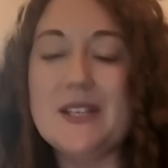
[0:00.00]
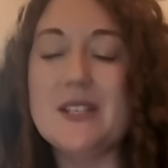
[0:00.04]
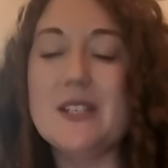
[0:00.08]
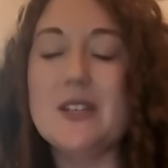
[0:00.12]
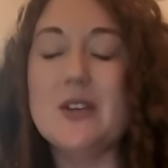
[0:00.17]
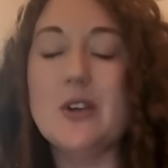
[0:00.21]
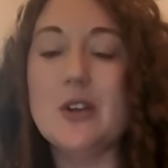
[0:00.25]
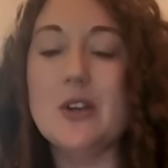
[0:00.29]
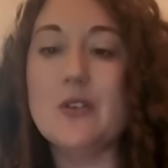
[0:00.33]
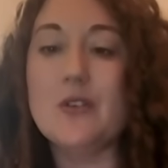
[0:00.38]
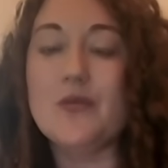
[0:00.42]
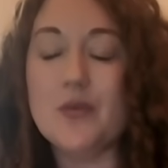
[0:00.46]
So
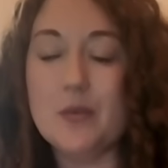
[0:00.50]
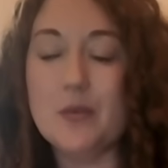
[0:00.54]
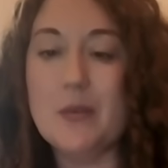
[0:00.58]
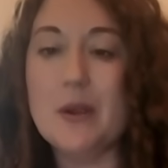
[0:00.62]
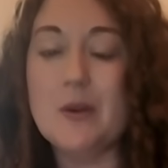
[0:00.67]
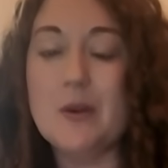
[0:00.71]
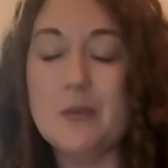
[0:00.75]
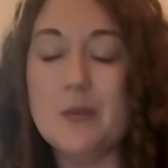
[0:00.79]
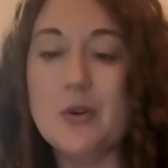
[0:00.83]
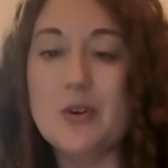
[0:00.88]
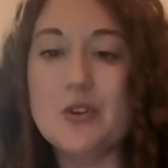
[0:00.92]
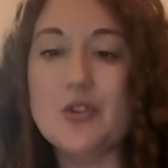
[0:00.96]
you can have
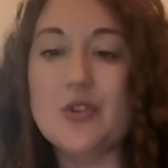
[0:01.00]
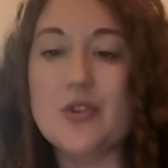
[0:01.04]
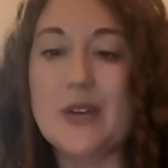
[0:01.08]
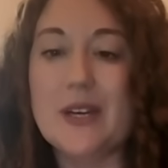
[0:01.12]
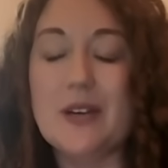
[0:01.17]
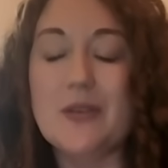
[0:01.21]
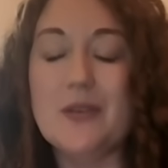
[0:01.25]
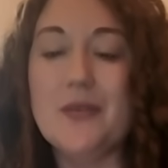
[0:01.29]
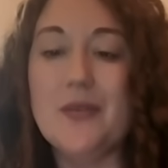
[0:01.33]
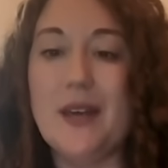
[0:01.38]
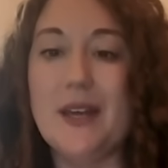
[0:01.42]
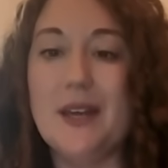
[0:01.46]
remote
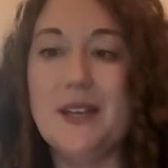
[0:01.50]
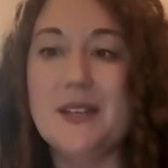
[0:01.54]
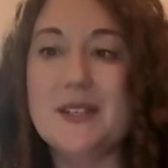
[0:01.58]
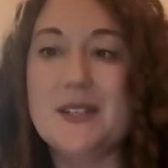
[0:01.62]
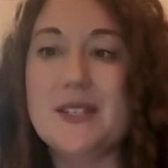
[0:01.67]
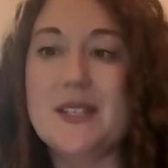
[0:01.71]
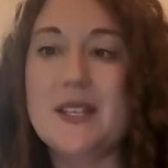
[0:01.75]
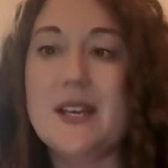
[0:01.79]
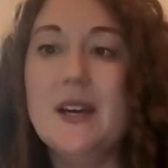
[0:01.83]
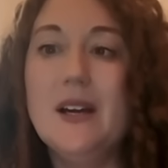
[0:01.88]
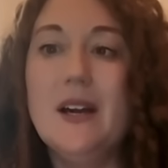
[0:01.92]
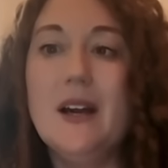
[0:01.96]
monitoring of
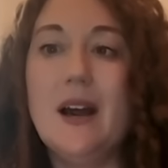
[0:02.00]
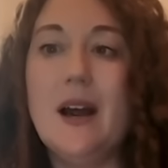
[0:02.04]
this.